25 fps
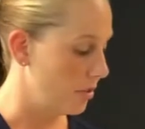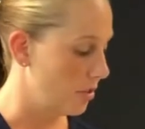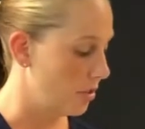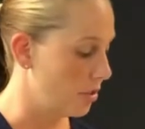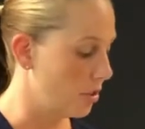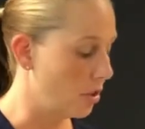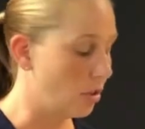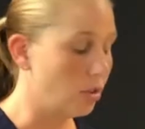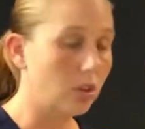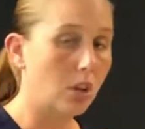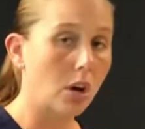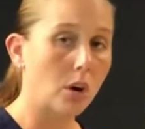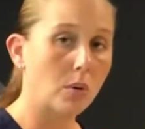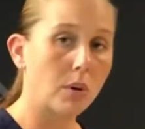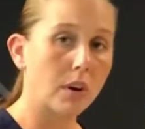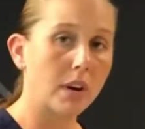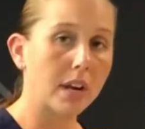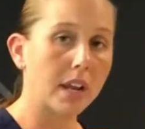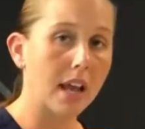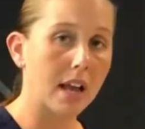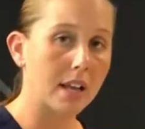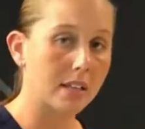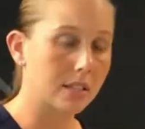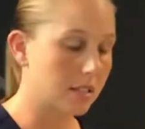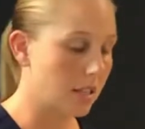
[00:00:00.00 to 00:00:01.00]
The lower
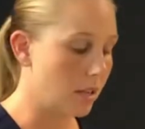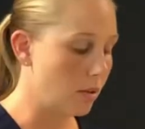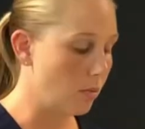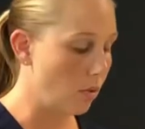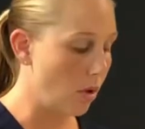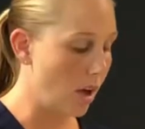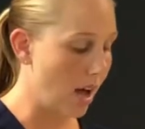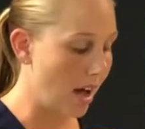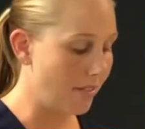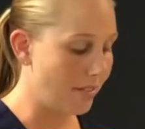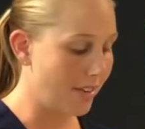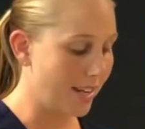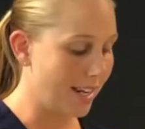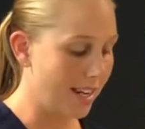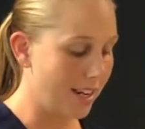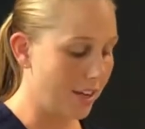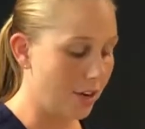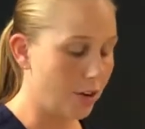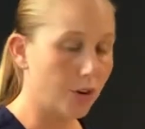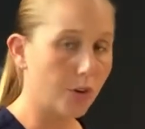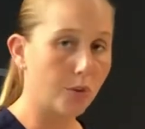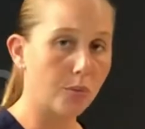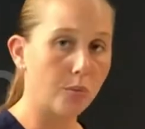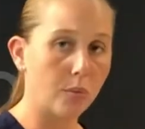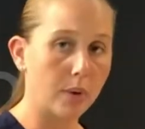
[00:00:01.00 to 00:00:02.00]
gasket will have an
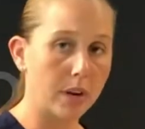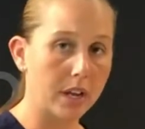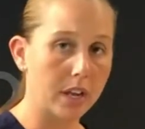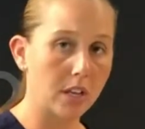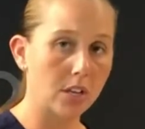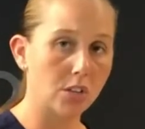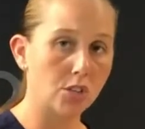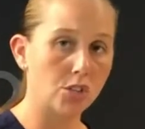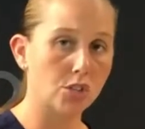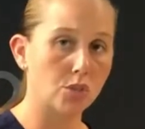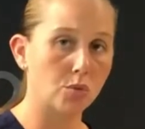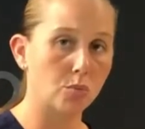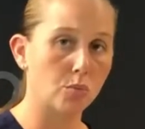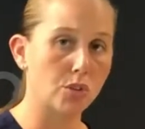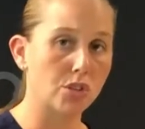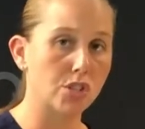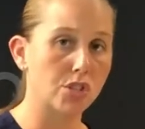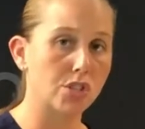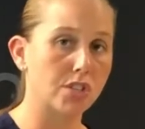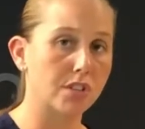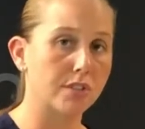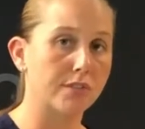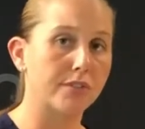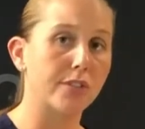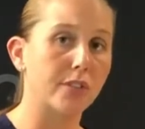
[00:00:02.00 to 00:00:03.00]
inner ridge which
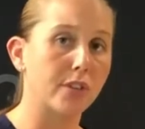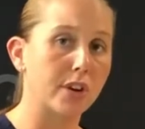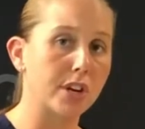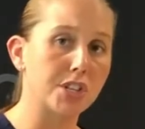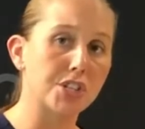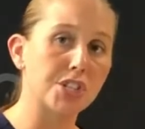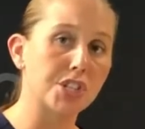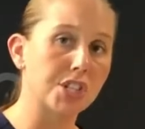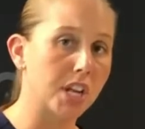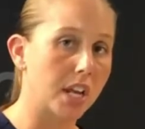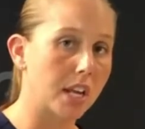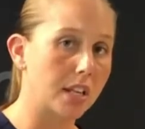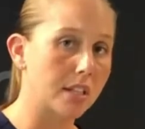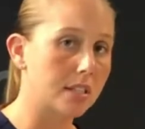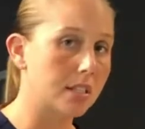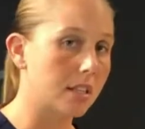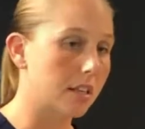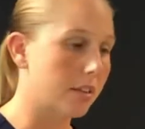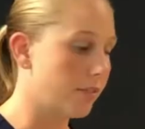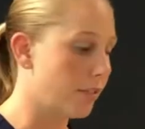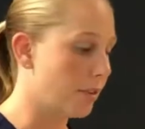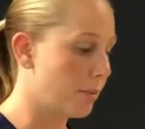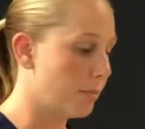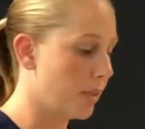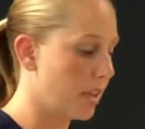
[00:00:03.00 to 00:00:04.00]
differentiates
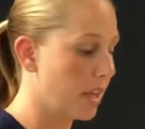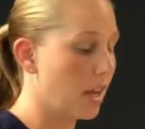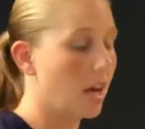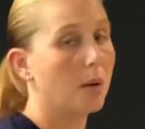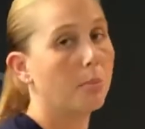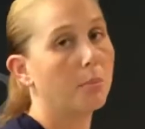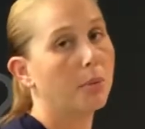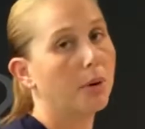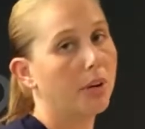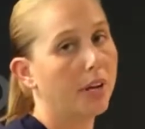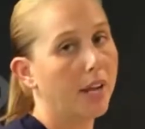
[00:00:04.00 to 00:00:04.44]
it from the upper